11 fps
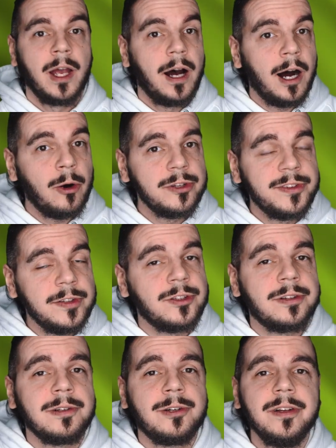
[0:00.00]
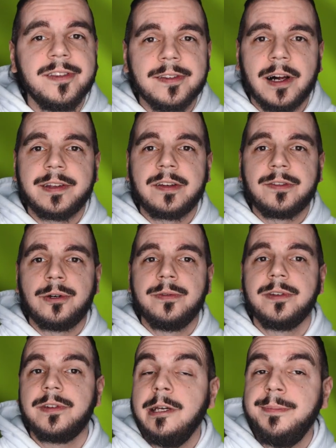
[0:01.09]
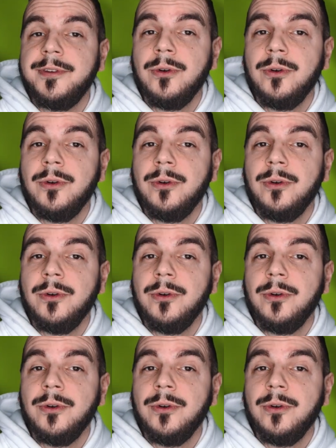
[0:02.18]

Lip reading: Our digital consulting service keeps you